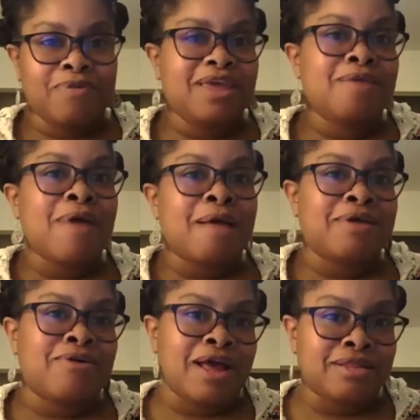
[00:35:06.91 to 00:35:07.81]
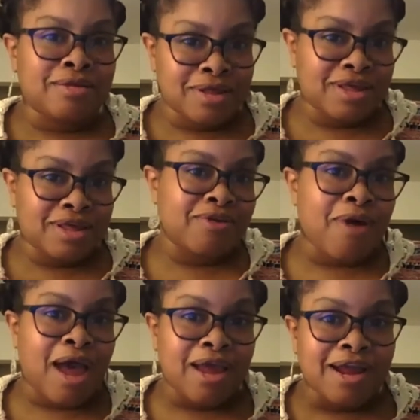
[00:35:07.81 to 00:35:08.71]
E probably cried too, because he's a
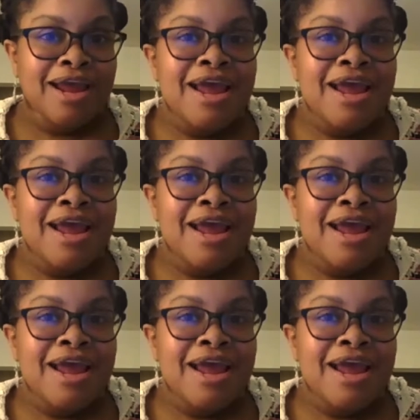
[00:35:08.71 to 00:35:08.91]
crier.